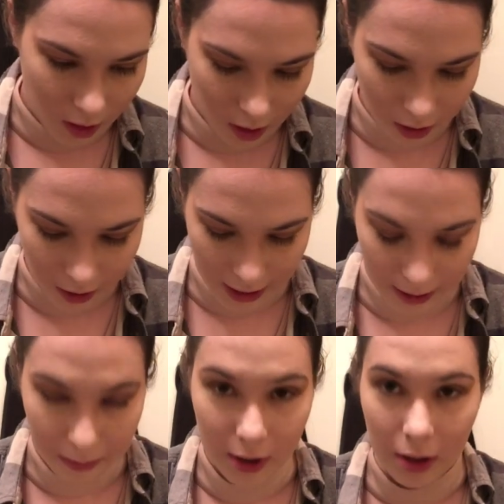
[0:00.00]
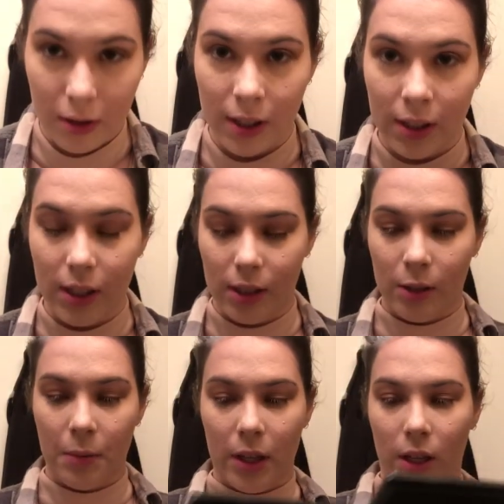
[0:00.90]
All right. right, so since this is
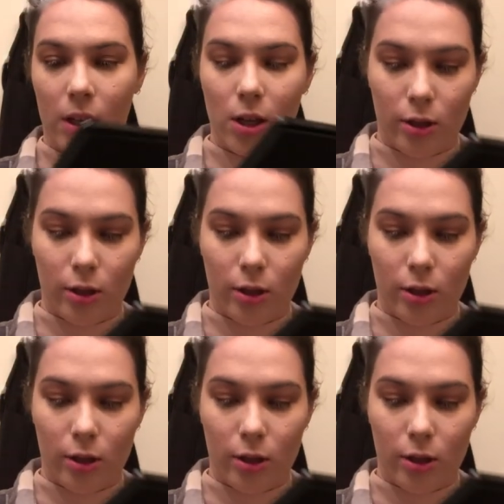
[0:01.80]
mainly